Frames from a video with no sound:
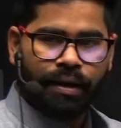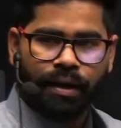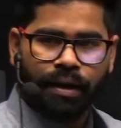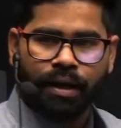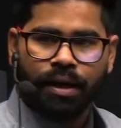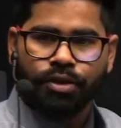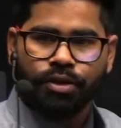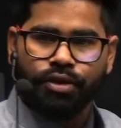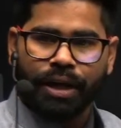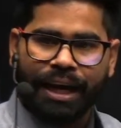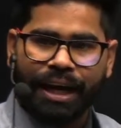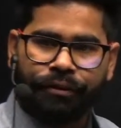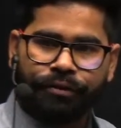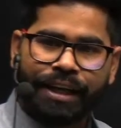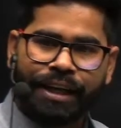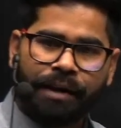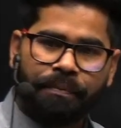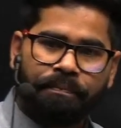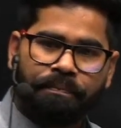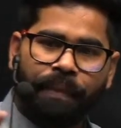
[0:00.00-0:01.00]
So if
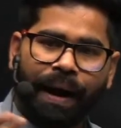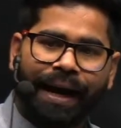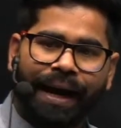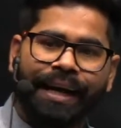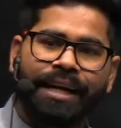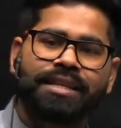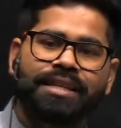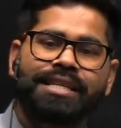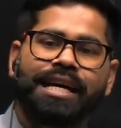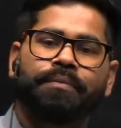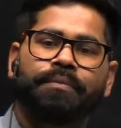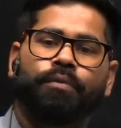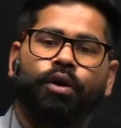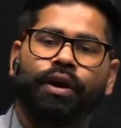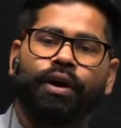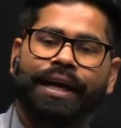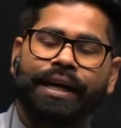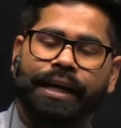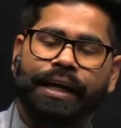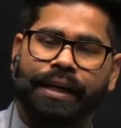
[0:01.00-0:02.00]
their parents are
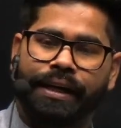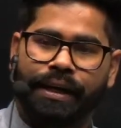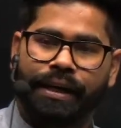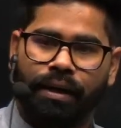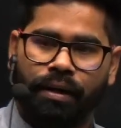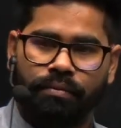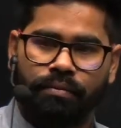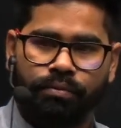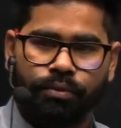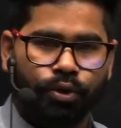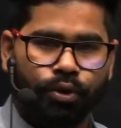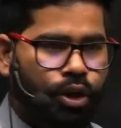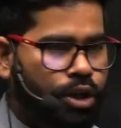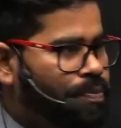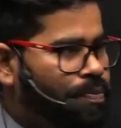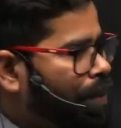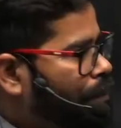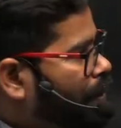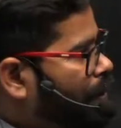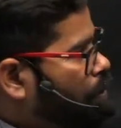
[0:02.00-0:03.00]
born in India, those
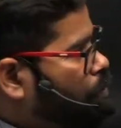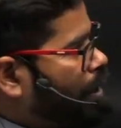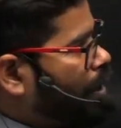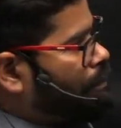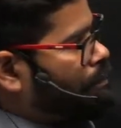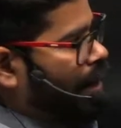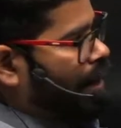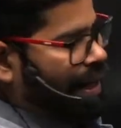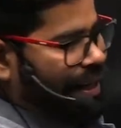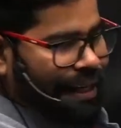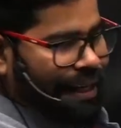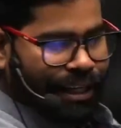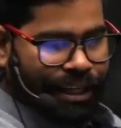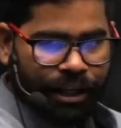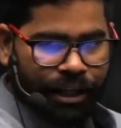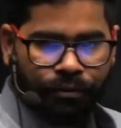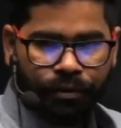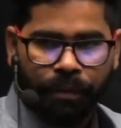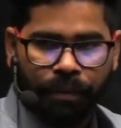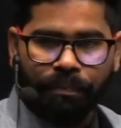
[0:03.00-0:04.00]
people who have
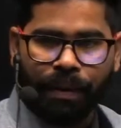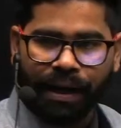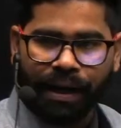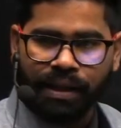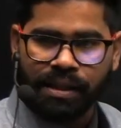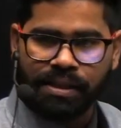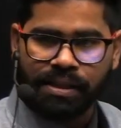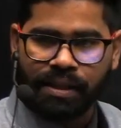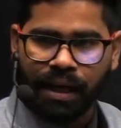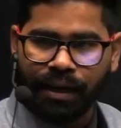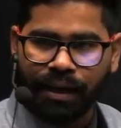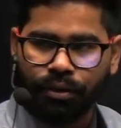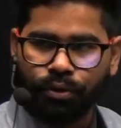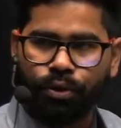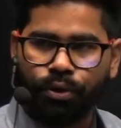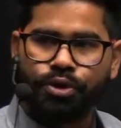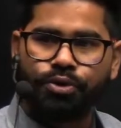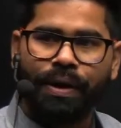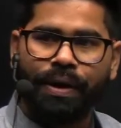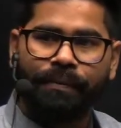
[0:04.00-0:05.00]
migrated from Pakistan,
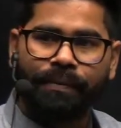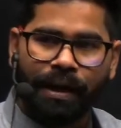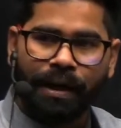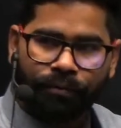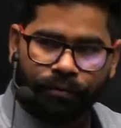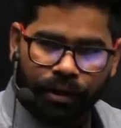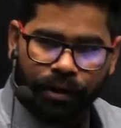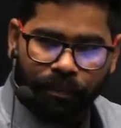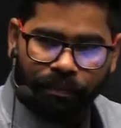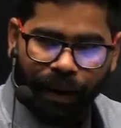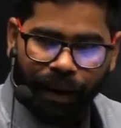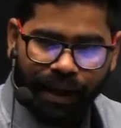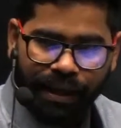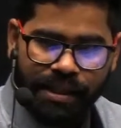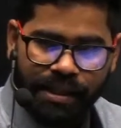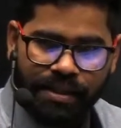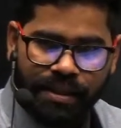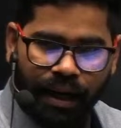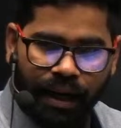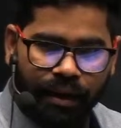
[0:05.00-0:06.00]
those who have come from
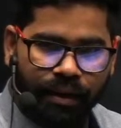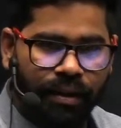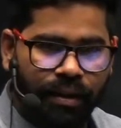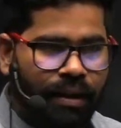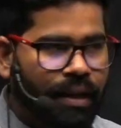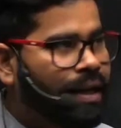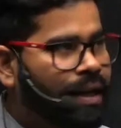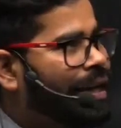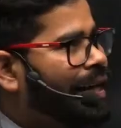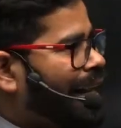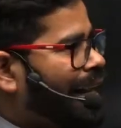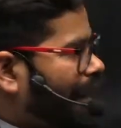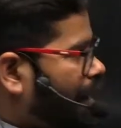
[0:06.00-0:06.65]
Pakistan, if